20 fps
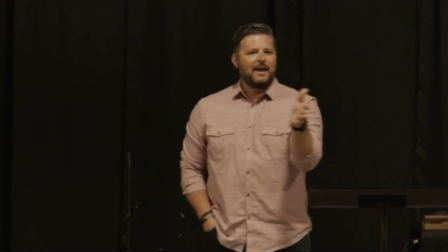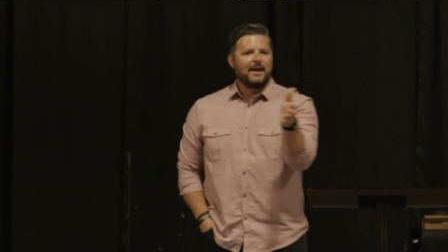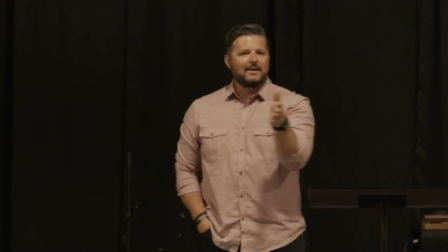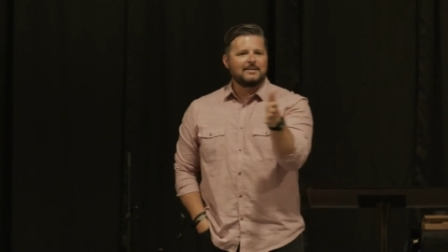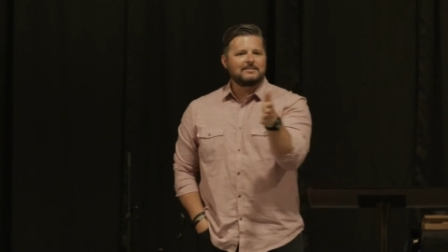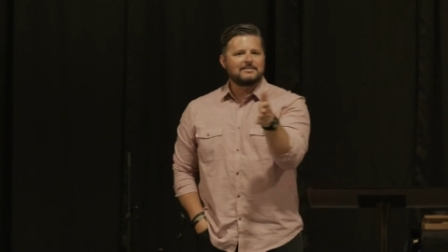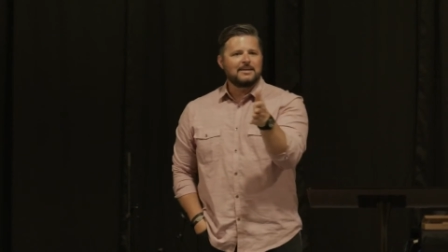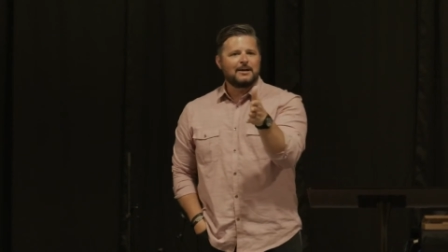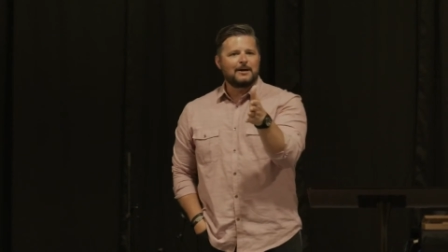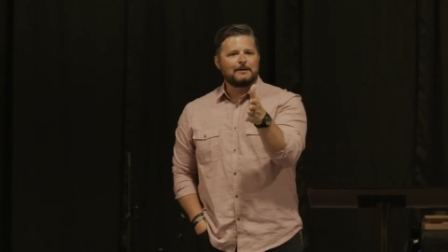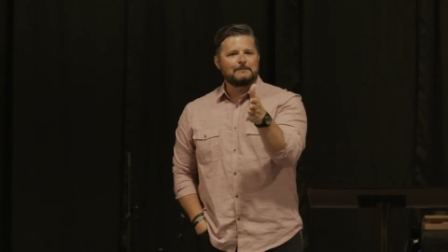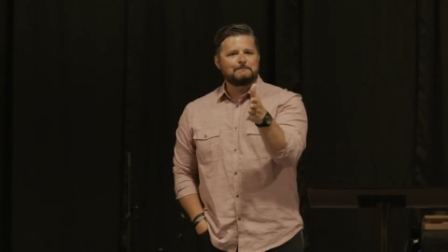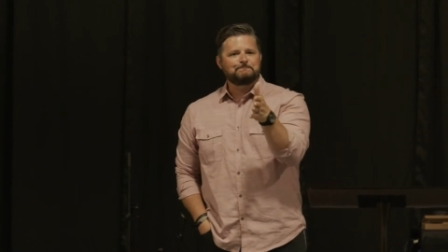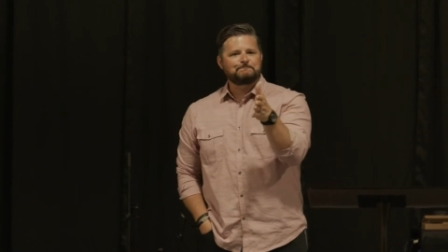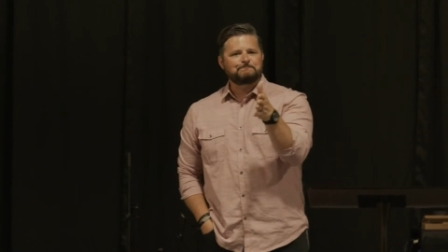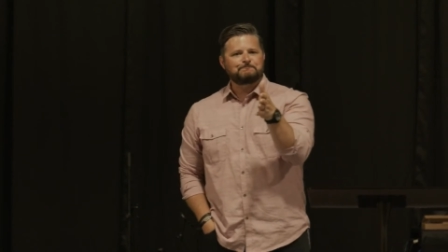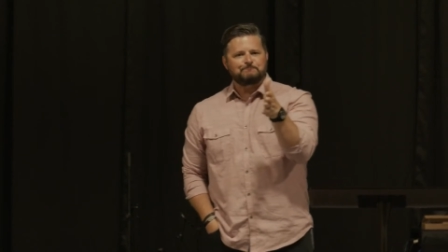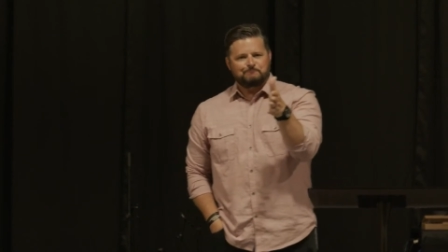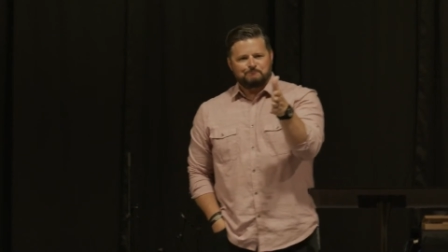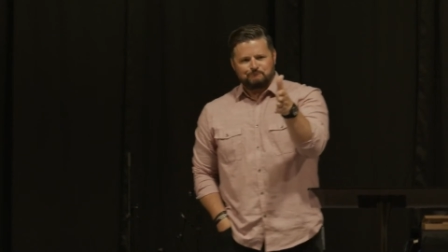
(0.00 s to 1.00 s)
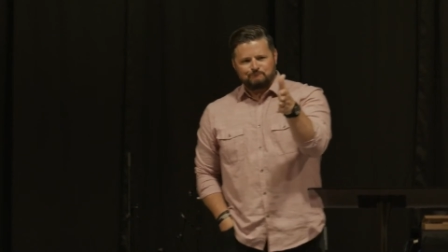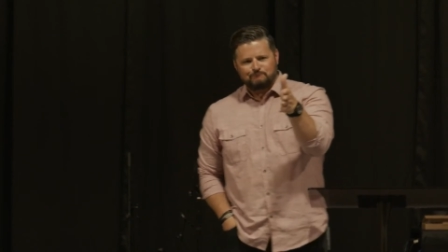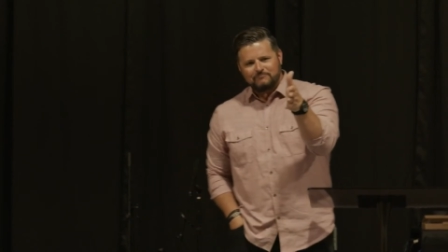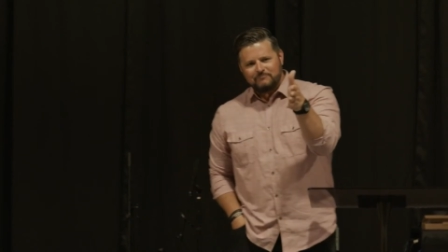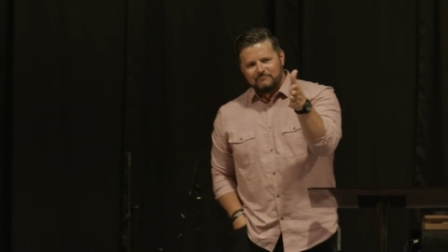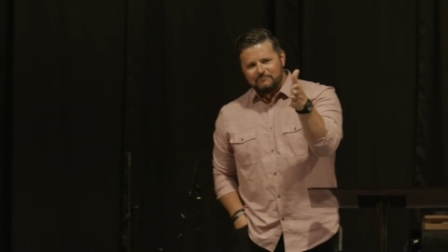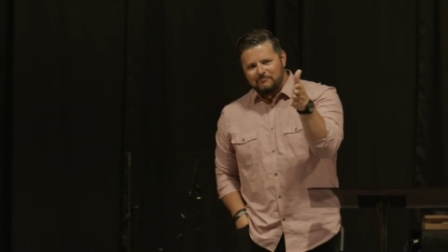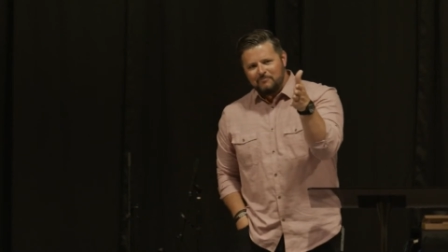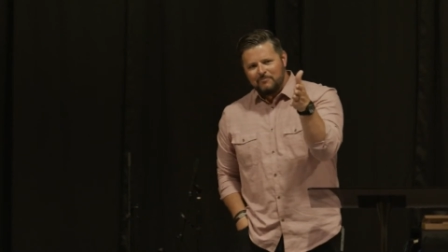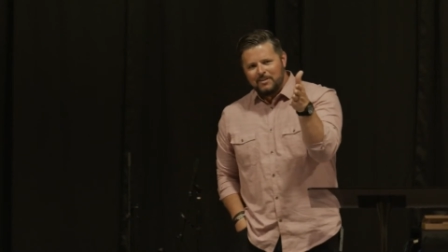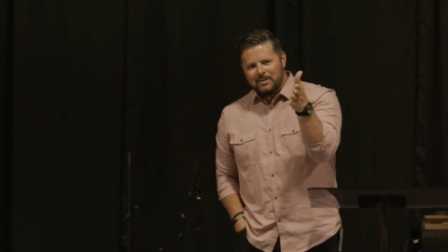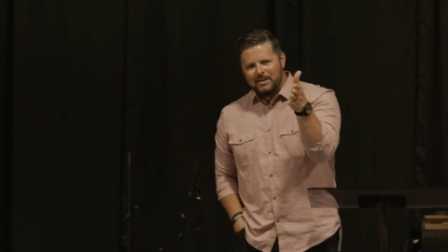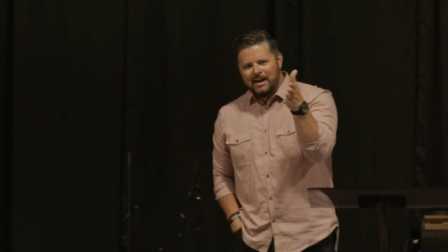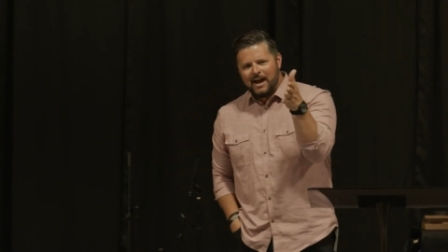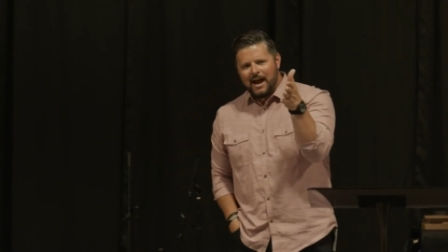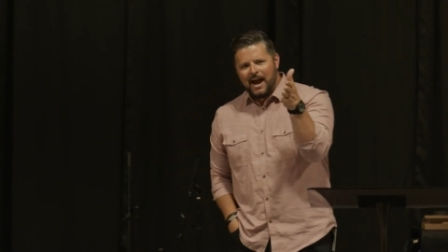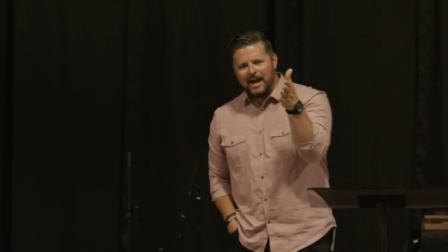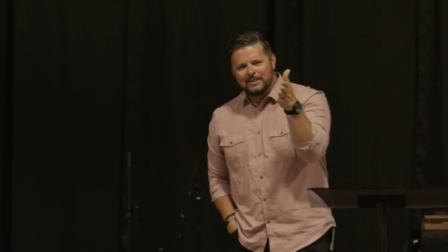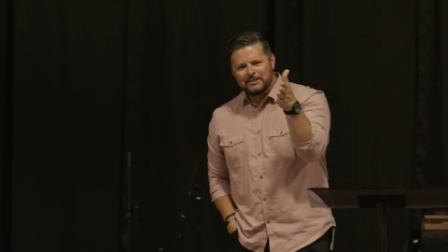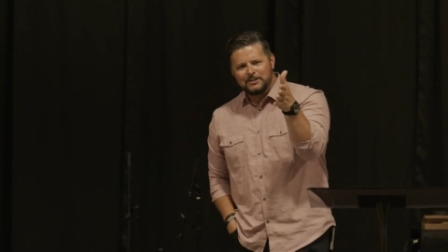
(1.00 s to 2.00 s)
And, um,
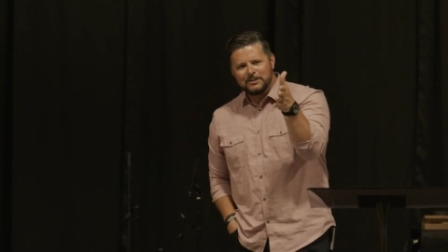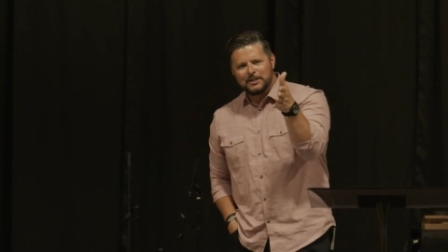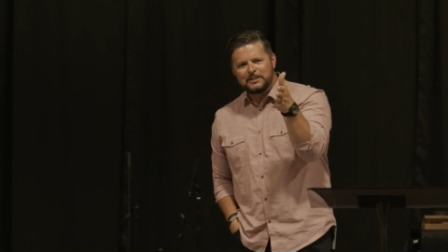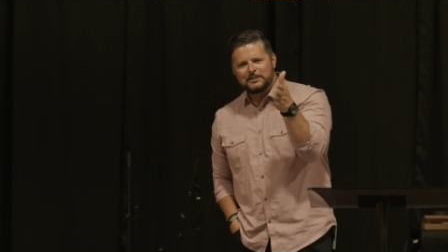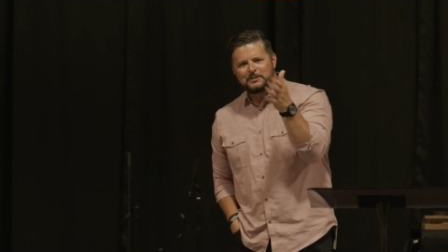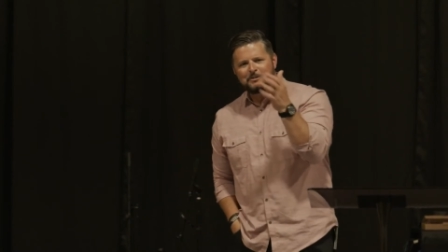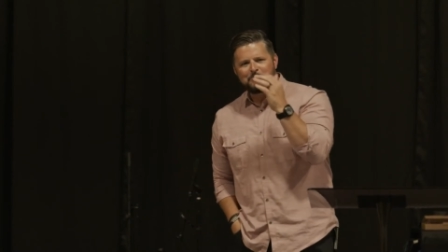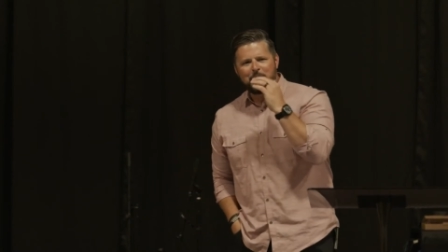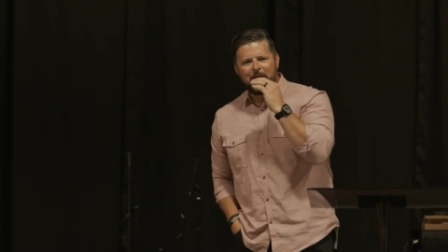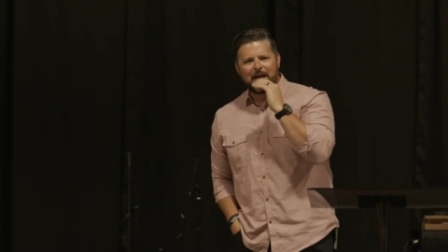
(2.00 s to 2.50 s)
I look at